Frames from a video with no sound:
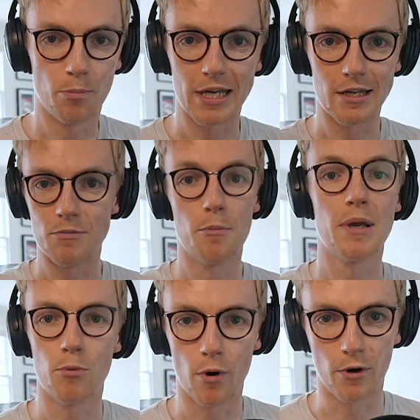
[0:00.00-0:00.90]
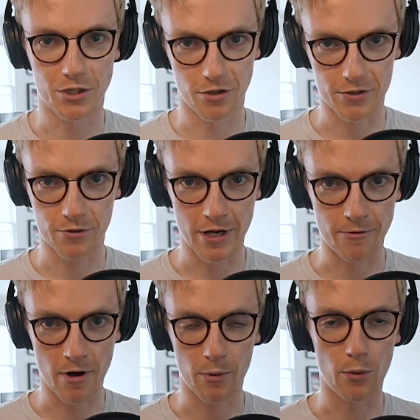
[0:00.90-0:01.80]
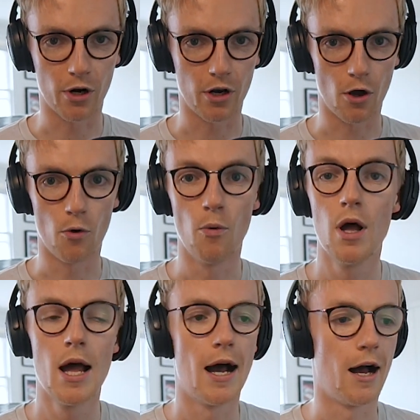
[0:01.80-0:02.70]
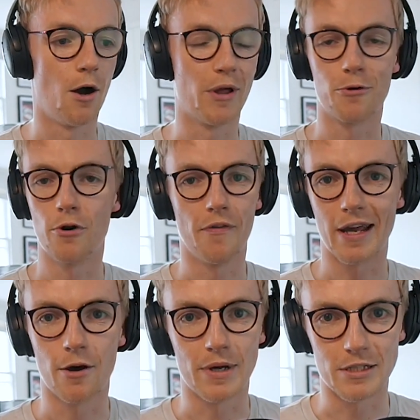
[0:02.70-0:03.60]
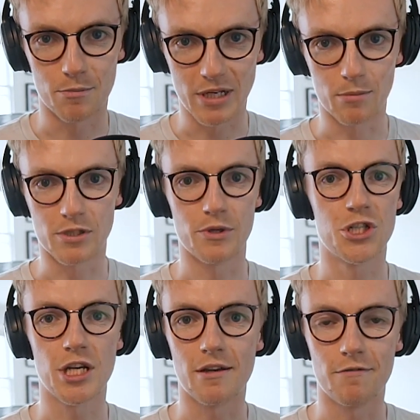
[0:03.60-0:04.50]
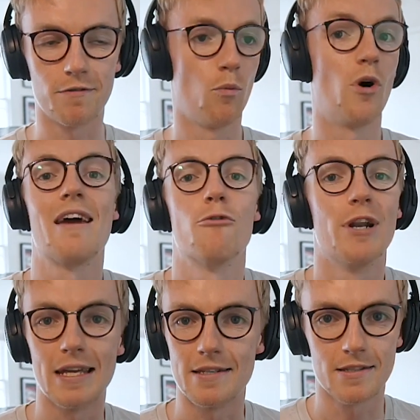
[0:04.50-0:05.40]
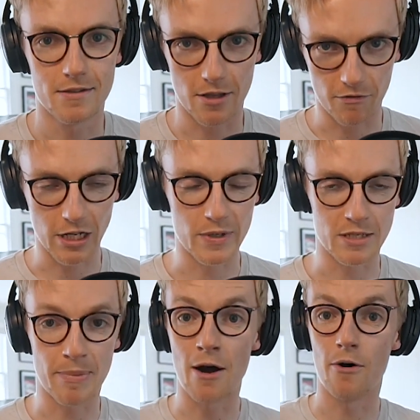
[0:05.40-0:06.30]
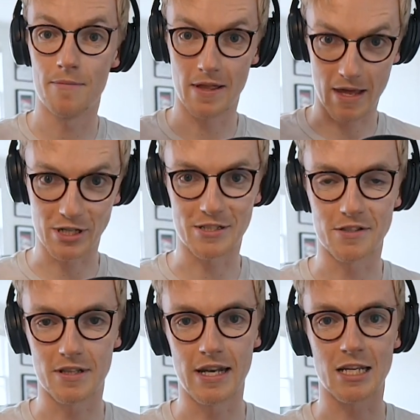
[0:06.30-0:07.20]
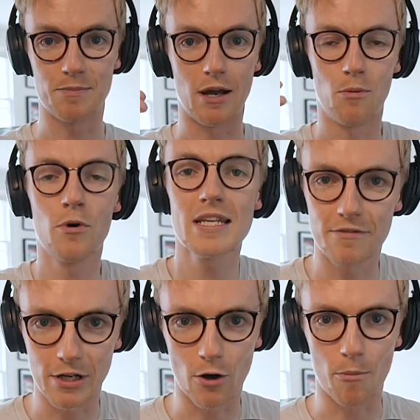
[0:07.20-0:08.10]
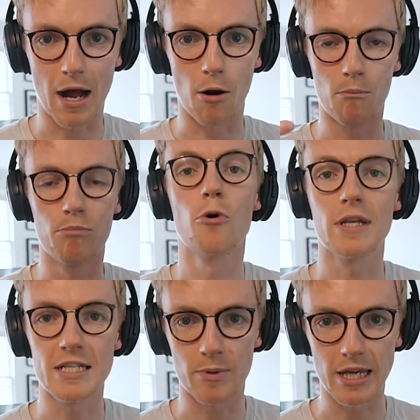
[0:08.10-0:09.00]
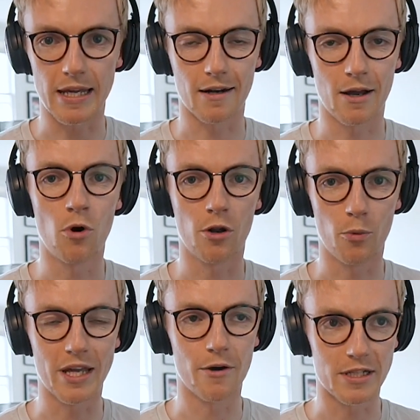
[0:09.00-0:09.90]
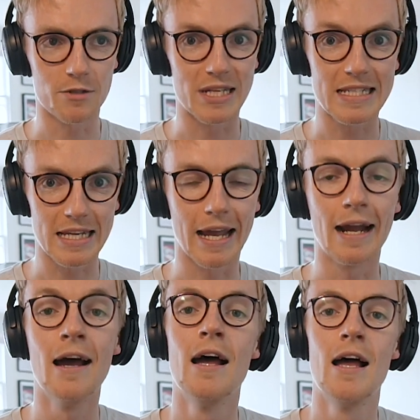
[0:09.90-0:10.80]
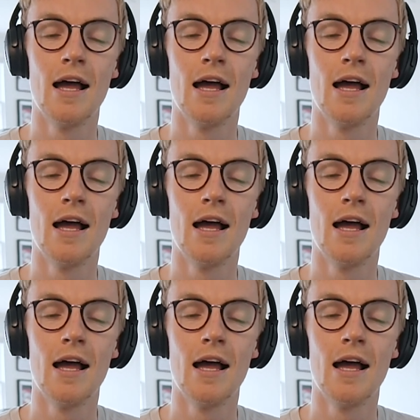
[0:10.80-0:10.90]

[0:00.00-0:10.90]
will be the people we're watching on screen, right? We want to know whether or not they're going to be able to achieve whatever it is the video is about. And that brings us on to the next bit. What is the video about, broadly speaking? Like, what are we going to be seeing